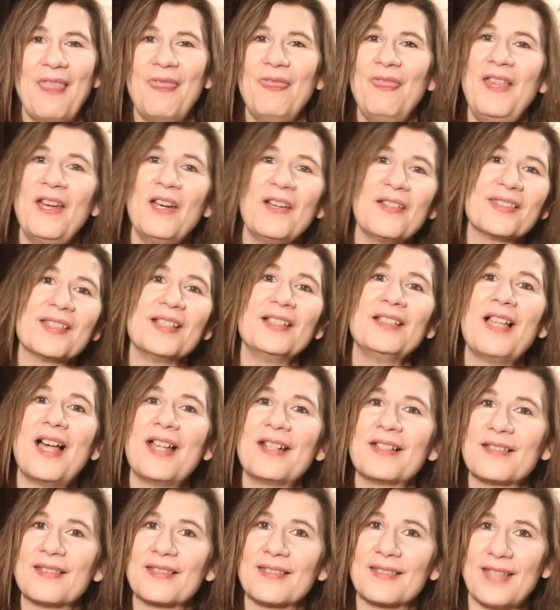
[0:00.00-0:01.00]
There's a lot
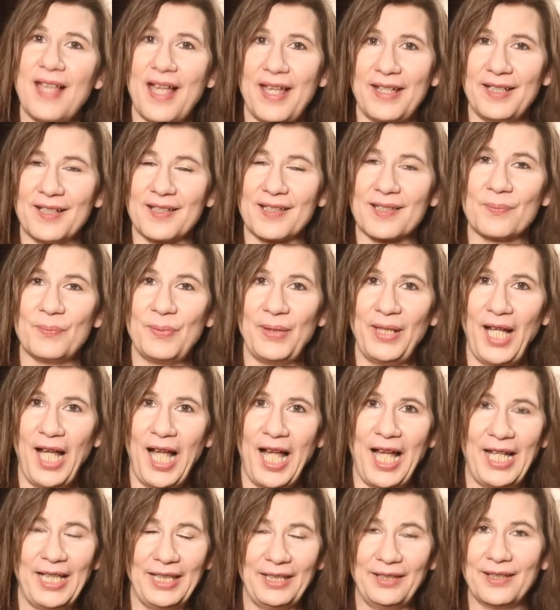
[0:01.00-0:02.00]
of science
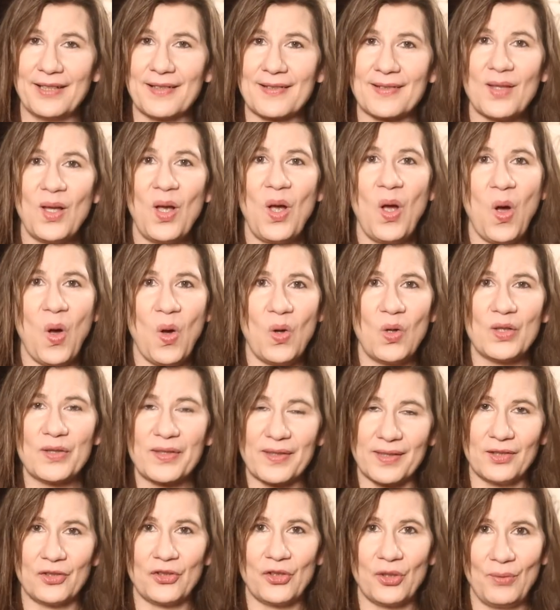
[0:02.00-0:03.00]
behind this whole
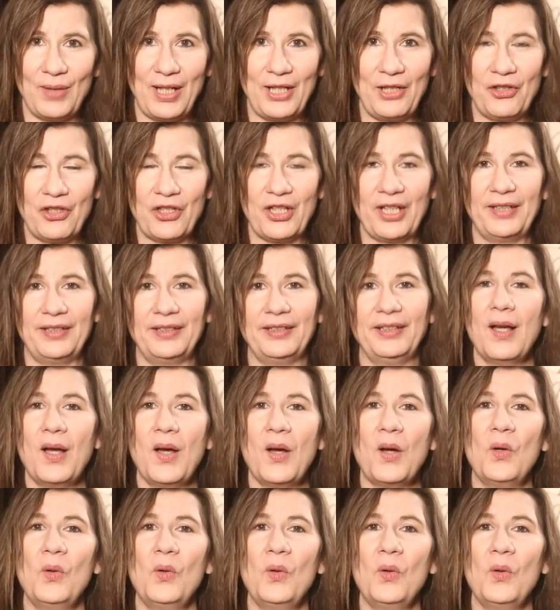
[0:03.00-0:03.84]
situation.